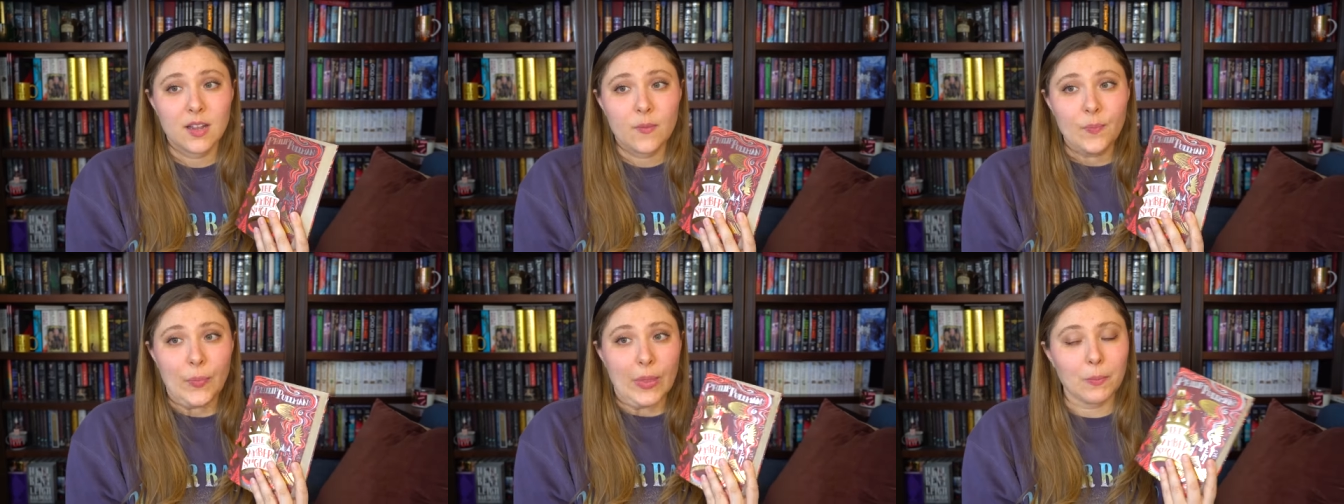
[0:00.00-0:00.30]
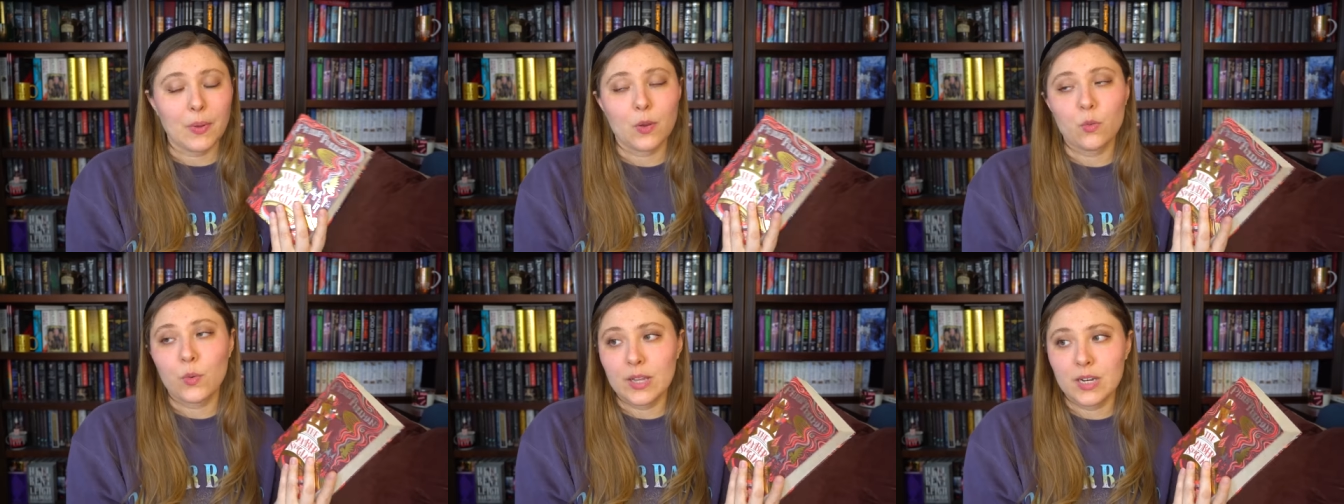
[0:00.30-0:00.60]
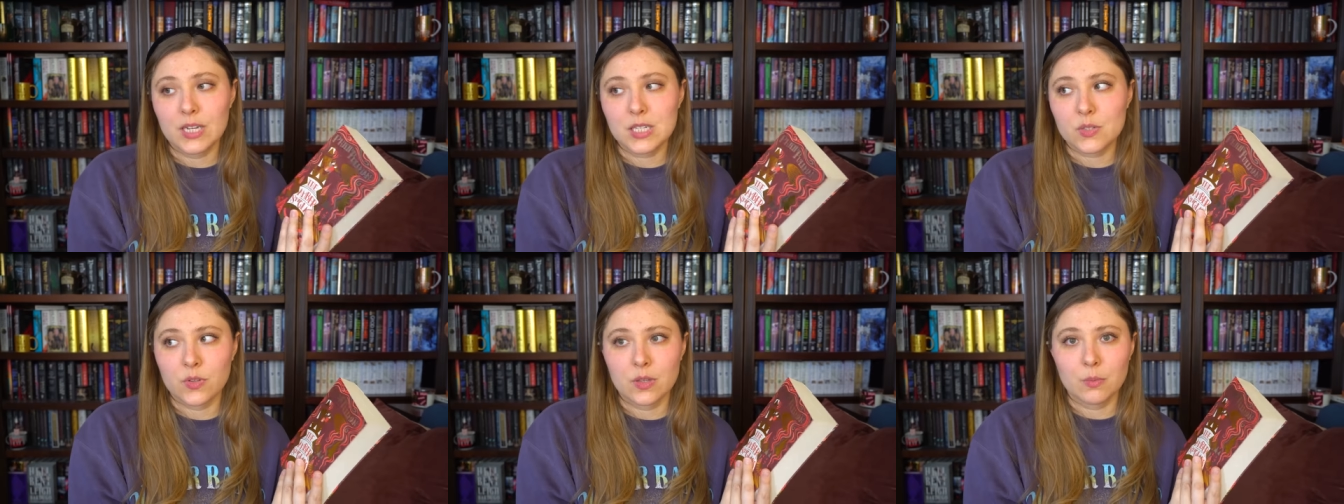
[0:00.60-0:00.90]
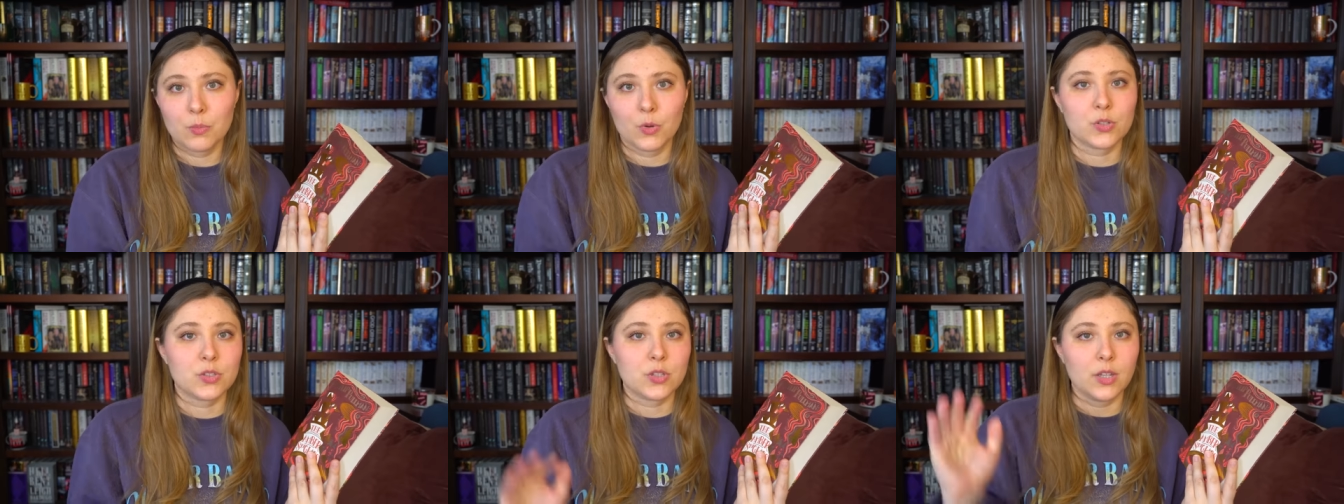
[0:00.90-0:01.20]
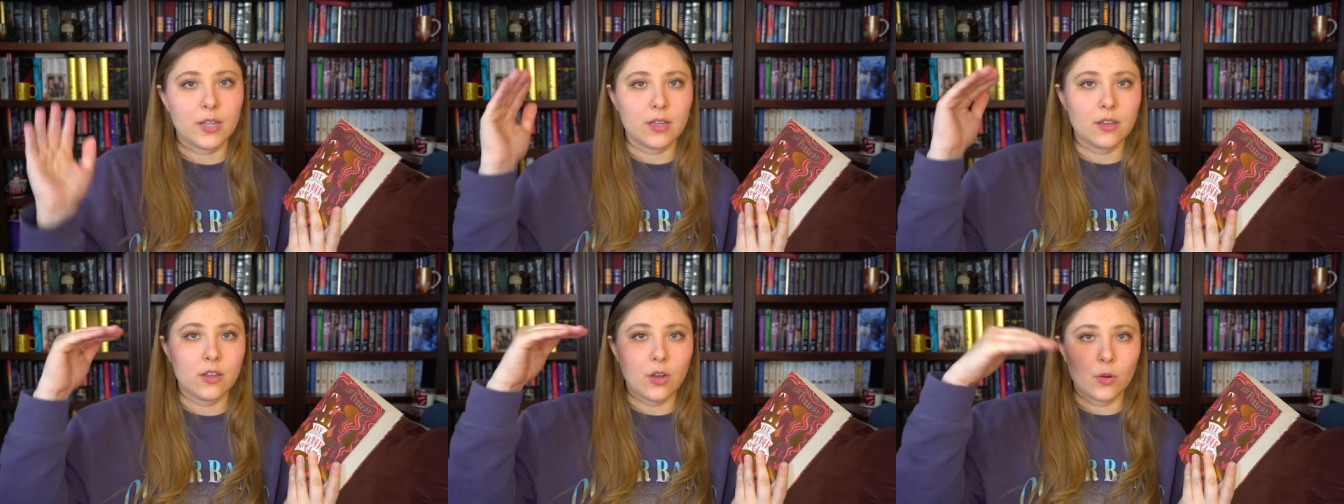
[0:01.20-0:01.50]
like, my ratings for the books
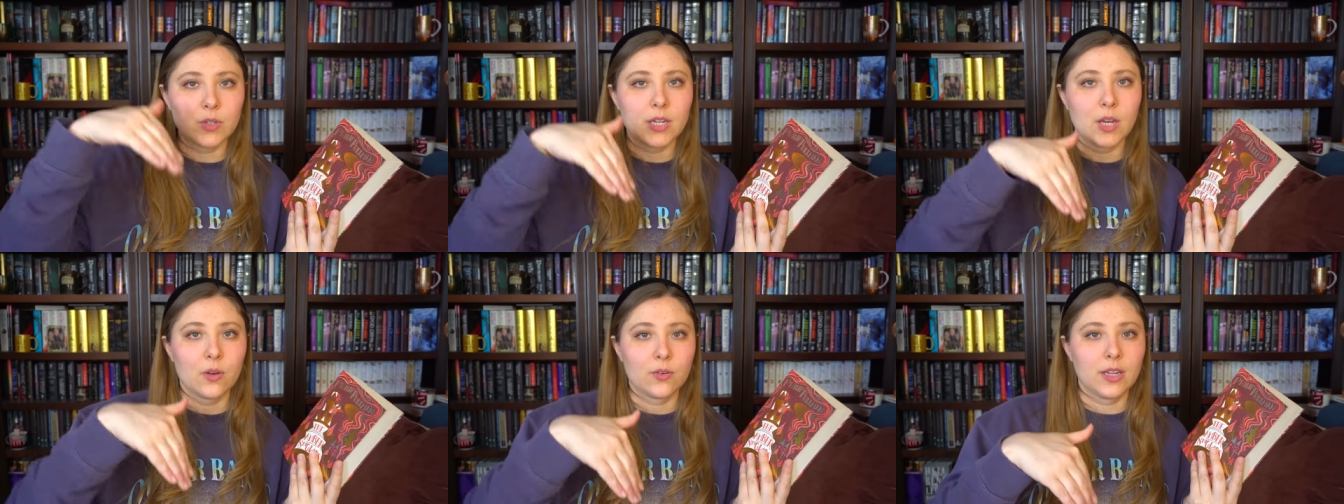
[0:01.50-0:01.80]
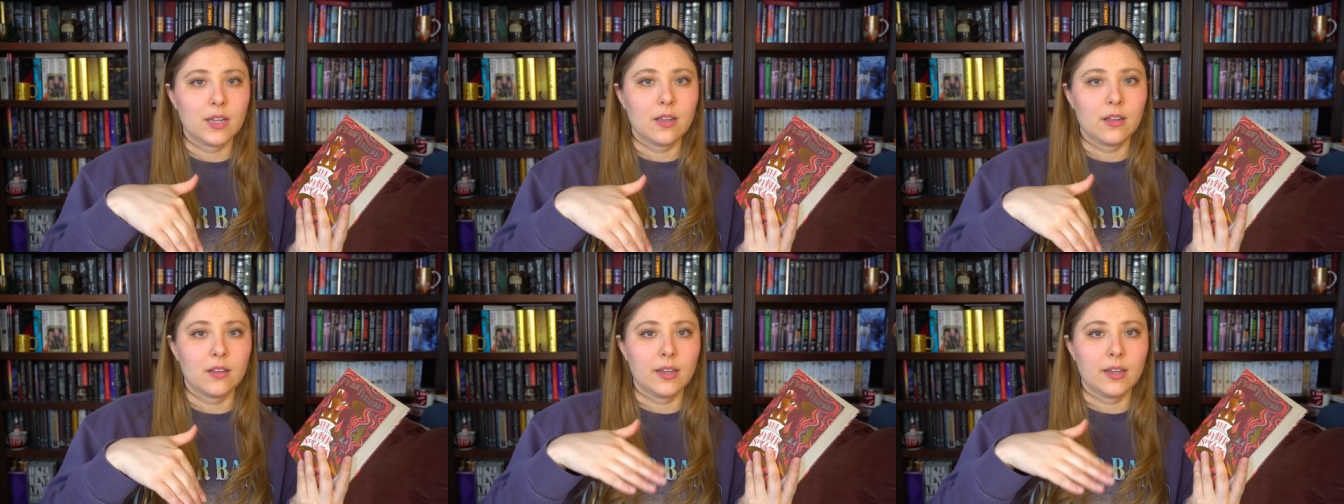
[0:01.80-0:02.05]
like go downhill.